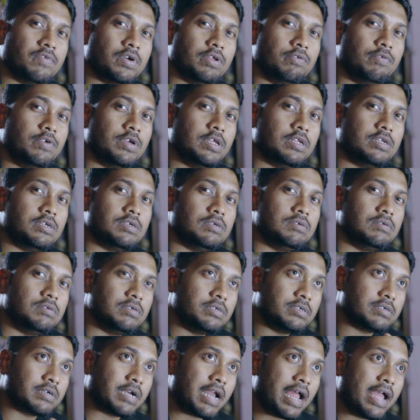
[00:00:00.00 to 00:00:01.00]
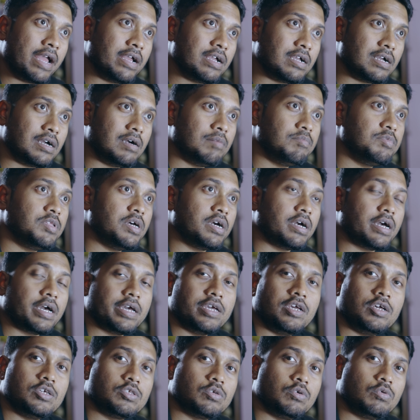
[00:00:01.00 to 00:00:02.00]
when we crank up the
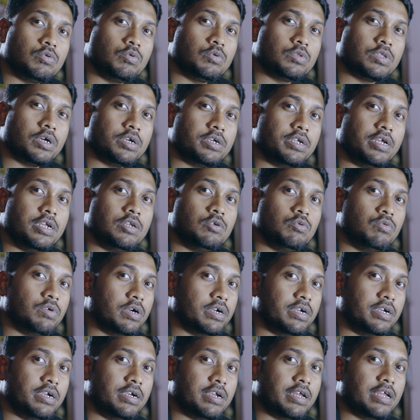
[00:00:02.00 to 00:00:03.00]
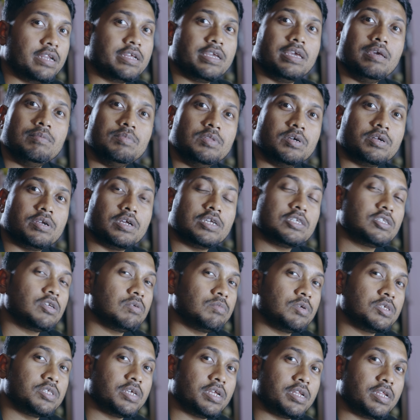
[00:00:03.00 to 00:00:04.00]
ISO to 3200 and keep the rest of
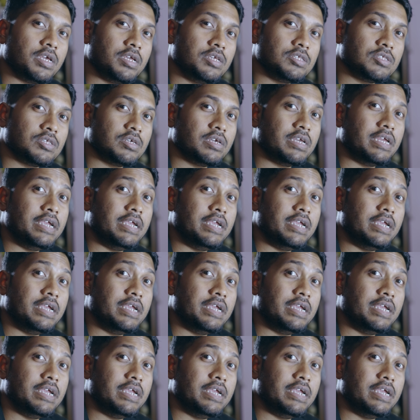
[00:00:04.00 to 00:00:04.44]
the settings